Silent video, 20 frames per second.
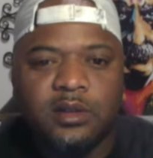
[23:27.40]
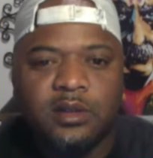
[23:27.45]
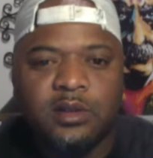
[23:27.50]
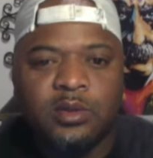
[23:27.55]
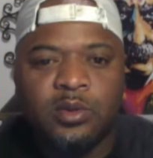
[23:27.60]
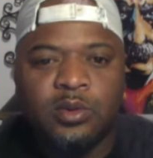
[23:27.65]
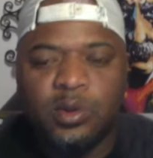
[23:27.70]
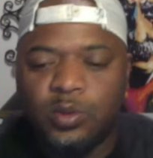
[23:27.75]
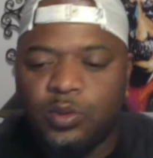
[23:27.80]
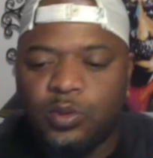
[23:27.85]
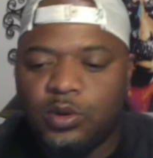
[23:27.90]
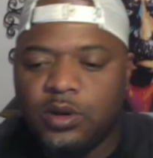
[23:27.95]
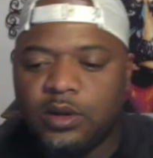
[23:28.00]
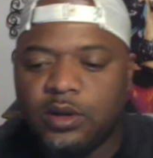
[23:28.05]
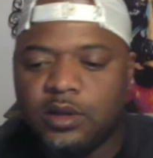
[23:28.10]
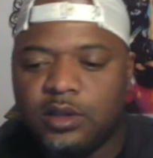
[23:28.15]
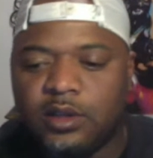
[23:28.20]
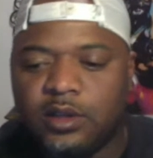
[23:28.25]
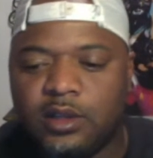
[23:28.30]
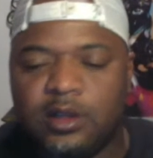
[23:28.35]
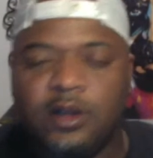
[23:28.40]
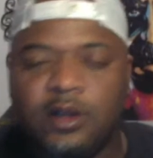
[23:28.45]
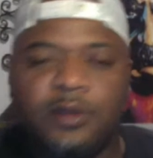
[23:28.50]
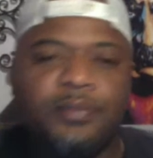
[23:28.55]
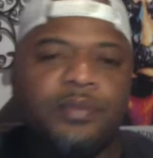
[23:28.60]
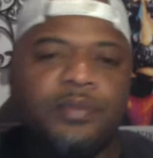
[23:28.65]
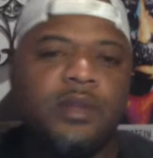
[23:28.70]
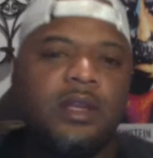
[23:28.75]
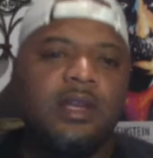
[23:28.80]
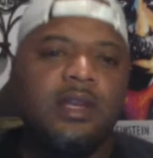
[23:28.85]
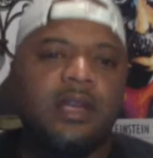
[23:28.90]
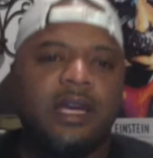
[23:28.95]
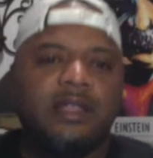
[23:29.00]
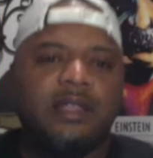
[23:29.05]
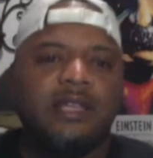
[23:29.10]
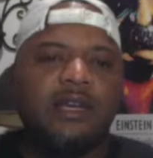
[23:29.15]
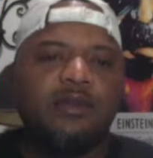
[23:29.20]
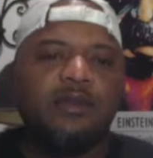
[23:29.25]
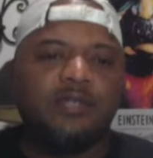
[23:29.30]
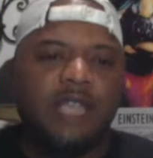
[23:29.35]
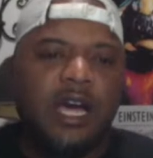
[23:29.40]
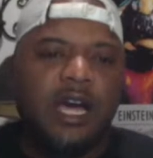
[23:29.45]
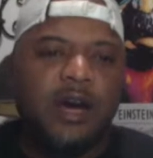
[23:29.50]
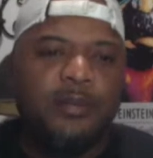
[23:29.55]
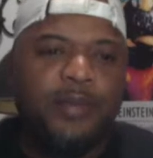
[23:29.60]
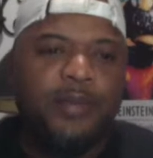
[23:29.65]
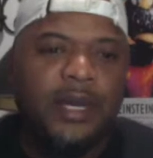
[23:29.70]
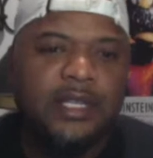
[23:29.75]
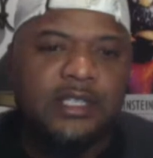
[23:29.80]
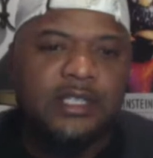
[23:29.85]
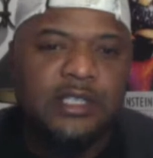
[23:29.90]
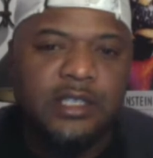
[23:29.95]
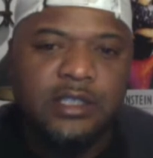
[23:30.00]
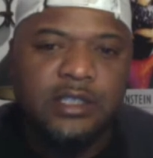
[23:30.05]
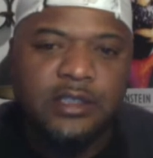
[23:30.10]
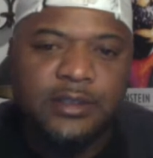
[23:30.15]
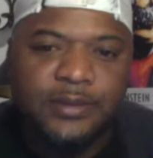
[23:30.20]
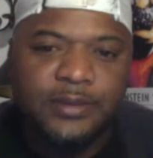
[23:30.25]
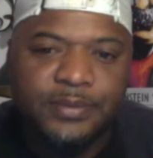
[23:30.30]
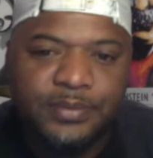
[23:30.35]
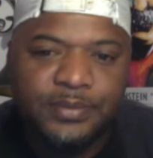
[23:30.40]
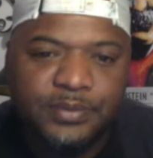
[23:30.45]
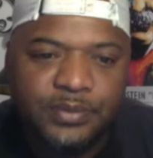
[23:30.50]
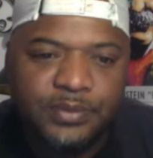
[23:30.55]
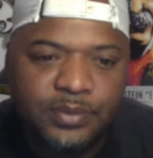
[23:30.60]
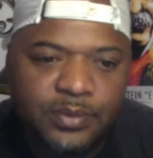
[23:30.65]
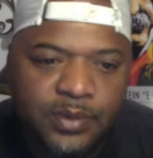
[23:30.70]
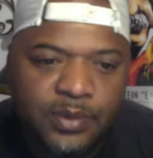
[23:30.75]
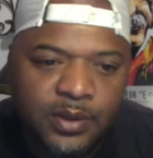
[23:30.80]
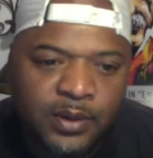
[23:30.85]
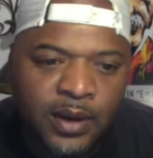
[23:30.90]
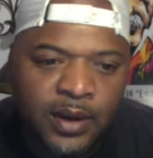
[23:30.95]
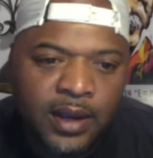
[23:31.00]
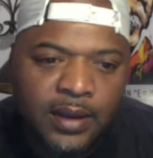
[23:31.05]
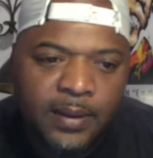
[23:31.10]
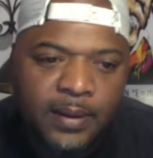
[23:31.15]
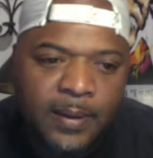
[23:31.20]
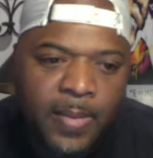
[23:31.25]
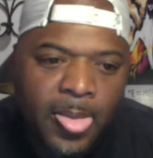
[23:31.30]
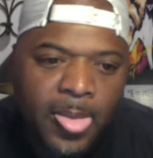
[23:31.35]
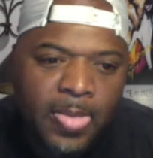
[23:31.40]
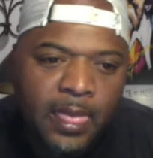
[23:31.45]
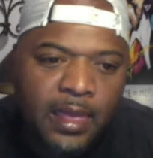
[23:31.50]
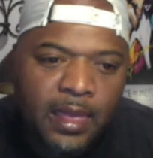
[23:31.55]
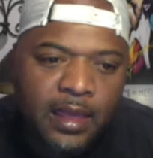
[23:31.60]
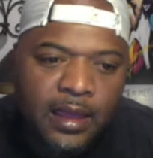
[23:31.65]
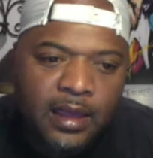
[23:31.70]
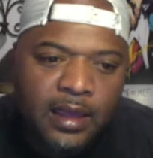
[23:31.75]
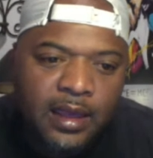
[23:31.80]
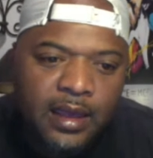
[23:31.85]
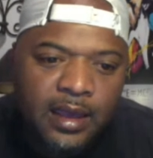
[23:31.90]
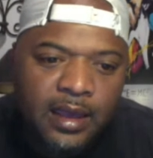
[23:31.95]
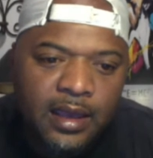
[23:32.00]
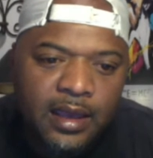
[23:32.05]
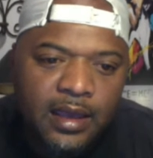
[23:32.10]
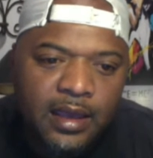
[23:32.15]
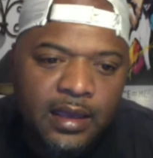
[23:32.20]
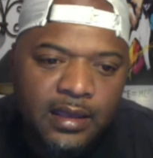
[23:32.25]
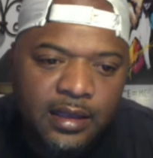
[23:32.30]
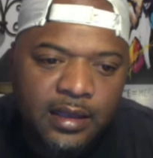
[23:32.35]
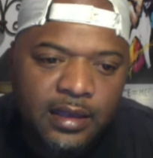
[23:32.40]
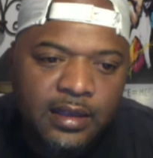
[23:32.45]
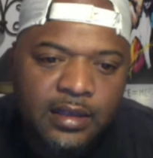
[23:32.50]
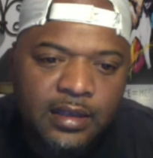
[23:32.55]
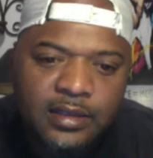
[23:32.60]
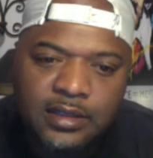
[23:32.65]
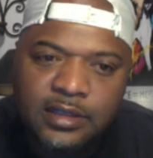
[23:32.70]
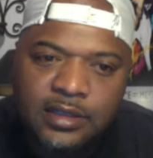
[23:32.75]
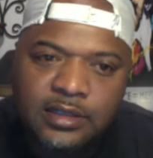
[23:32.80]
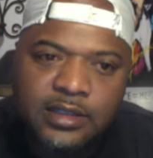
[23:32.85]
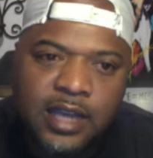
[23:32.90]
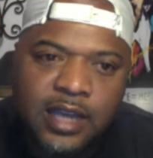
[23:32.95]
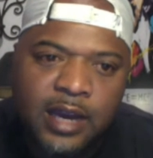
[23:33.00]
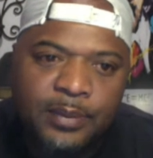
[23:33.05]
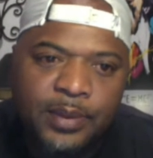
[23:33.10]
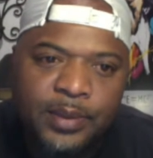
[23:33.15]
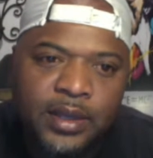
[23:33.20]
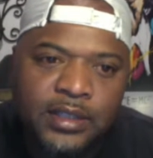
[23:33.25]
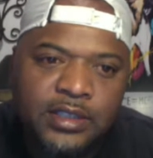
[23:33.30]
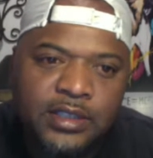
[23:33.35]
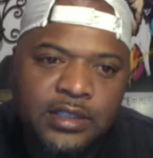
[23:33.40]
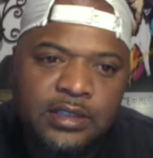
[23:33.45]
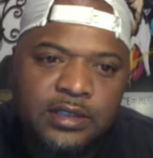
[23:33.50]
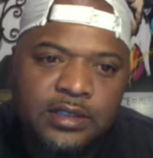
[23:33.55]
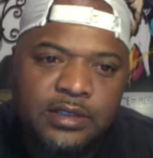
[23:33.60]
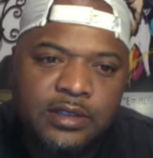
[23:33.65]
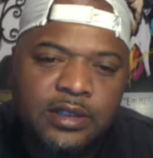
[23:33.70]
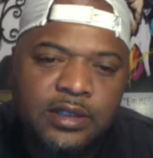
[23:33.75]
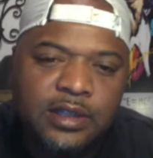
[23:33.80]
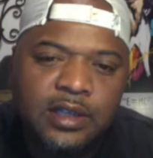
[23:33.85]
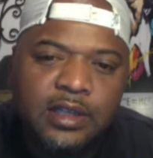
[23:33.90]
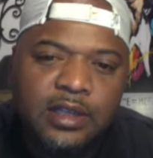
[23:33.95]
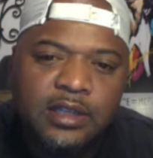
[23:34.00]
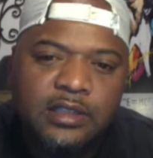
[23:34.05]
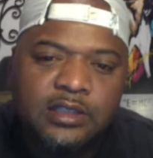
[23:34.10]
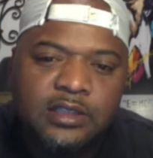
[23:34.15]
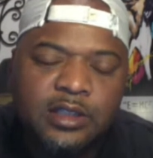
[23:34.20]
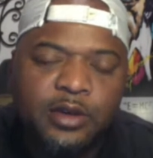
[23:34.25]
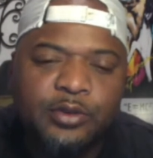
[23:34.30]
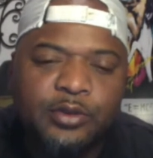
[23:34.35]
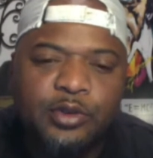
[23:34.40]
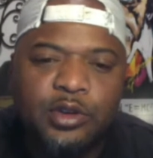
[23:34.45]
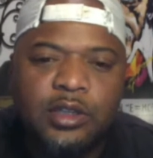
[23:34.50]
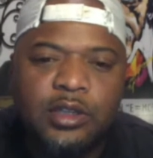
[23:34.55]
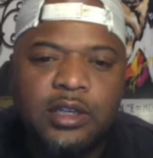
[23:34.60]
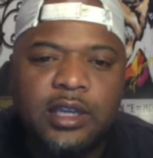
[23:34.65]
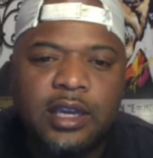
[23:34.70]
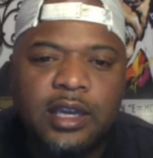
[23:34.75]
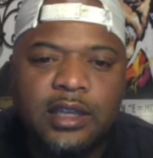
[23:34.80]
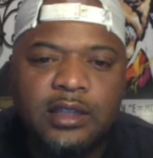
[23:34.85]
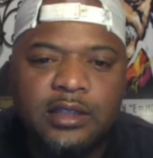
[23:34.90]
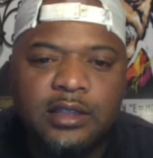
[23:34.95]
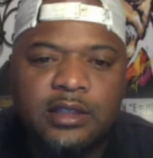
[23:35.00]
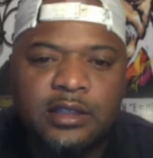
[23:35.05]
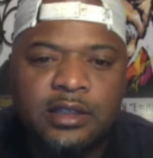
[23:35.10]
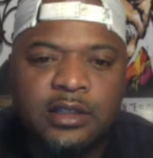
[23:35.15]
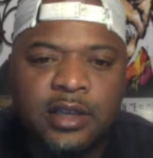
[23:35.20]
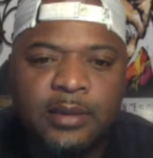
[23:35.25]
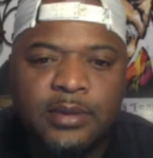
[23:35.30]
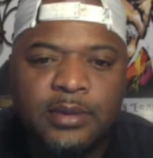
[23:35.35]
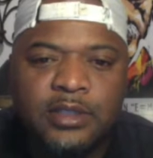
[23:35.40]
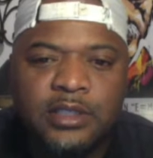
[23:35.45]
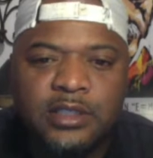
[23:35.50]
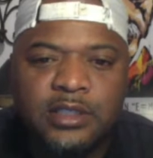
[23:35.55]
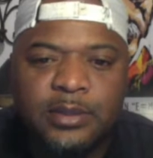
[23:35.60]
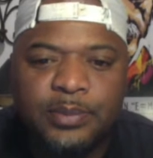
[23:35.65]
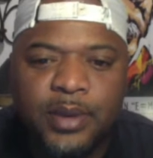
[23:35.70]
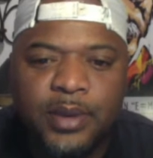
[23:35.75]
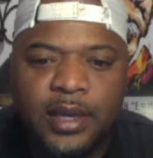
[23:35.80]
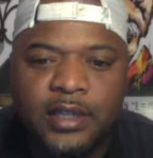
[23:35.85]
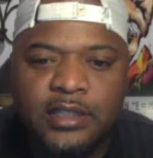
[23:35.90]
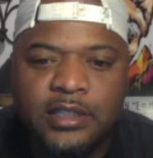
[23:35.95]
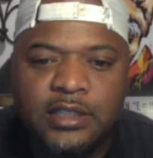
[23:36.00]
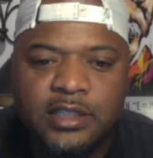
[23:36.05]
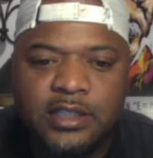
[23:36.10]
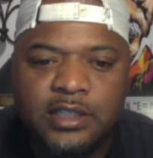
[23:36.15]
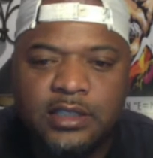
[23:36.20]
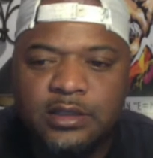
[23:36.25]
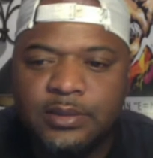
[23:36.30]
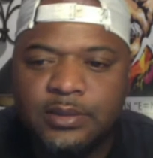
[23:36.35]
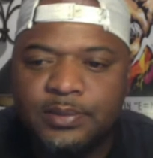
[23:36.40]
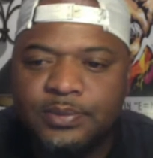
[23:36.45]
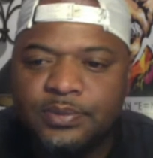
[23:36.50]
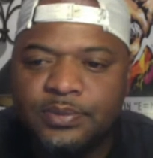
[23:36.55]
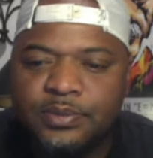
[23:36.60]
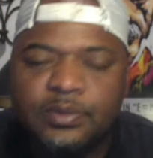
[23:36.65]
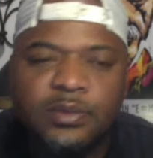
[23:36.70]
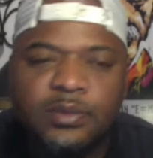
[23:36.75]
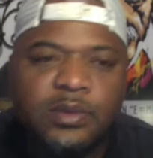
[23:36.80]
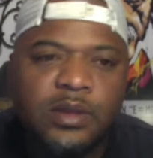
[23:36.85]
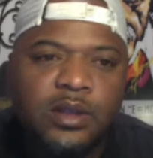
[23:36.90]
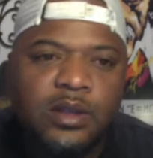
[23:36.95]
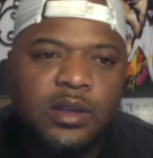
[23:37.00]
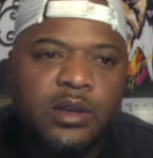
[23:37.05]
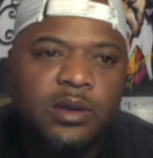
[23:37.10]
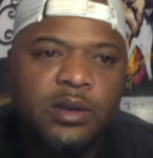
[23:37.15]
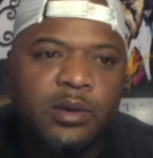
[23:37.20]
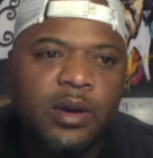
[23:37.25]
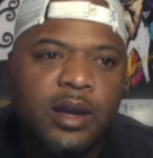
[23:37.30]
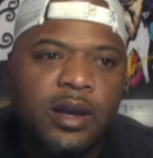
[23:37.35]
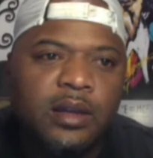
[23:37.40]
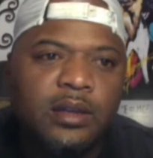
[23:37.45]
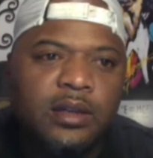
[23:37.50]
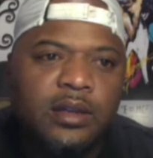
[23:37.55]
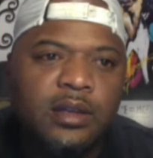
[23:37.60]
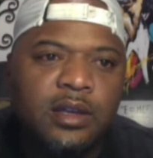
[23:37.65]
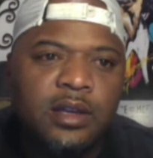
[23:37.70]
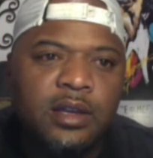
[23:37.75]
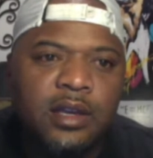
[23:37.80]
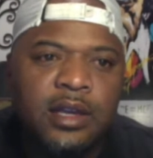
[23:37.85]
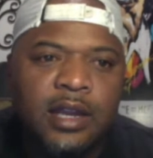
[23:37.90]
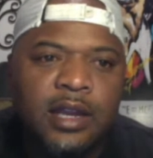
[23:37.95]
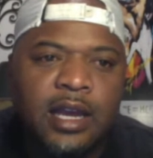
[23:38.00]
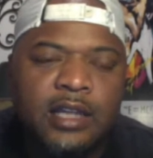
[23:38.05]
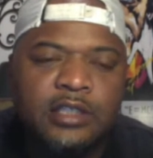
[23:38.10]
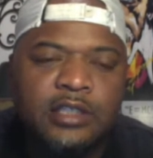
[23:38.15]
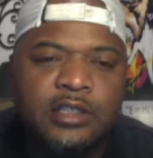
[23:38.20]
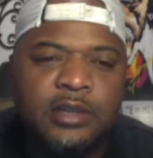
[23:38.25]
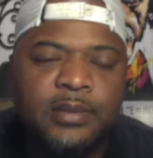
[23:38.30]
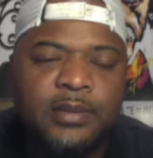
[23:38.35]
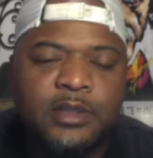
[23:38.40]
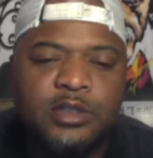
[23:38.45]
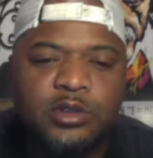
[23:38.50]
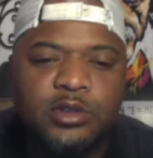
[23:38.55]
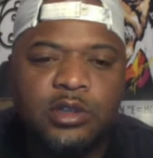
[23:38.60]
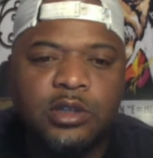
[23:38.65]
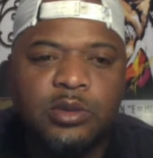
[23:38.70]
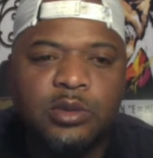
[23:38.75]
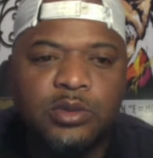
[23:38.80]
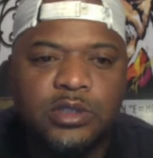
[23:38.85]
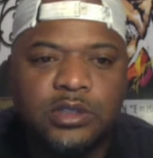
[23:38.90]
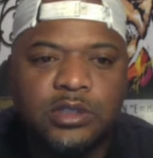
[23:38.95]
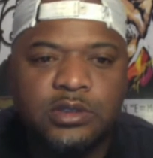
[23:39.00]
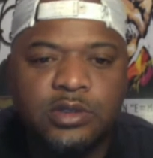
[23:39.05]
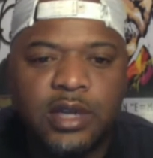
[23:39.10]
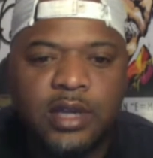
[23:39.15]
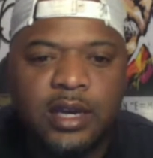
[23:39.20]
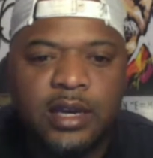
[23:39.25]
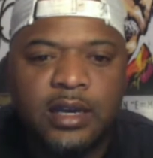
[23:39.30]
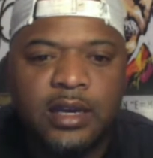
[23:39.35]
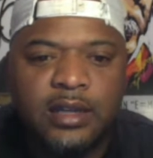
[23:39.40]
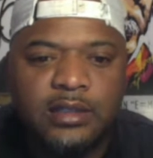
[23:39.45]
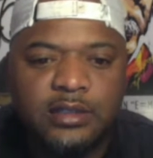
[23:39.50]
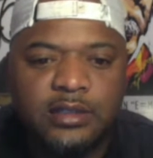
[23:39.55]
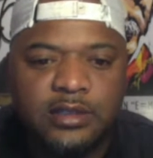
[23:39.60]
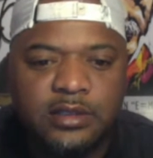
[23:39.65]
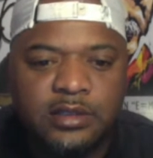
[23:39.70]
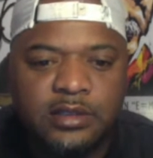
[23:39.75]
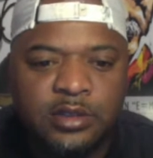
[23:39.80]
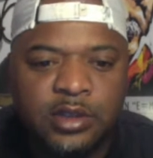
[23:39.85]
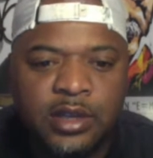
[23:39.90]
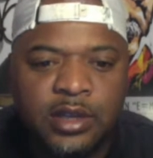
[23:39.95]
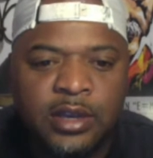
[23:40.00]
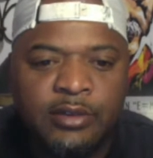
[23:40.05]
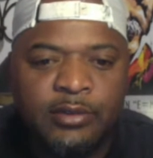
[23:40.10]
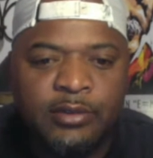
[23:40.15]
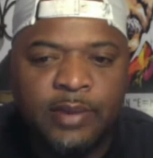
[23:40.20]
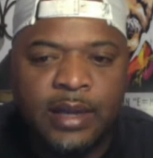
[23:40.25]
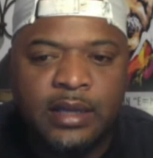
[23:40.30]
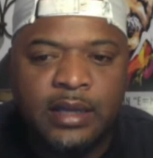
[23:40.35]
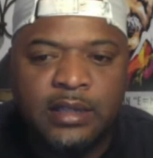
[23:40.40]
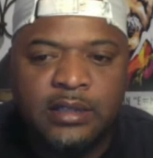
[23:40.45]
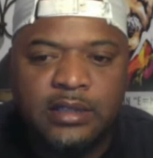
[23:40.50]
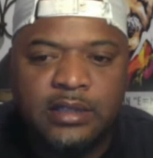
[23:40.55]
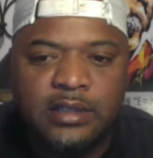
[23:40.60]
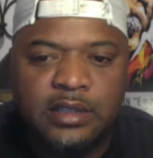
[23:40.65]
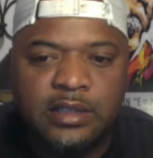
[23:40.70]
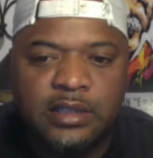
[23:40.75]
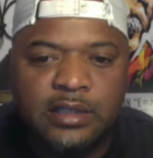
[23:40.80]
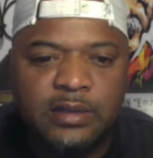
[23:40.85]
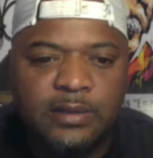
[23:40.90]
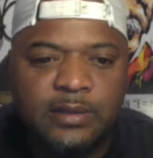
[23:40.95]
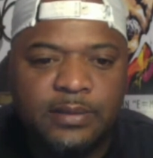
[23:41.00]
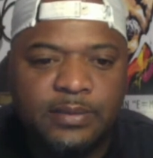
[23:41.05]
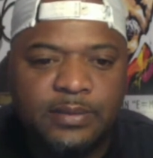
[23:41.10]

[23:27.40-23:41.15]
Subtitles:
were one. There you go. I think it was called Pangaea, right? And yeah, it is called Pangaea. So if you look at images of Pangaea, right, and I'll share my screen with you guys so everybody can see it,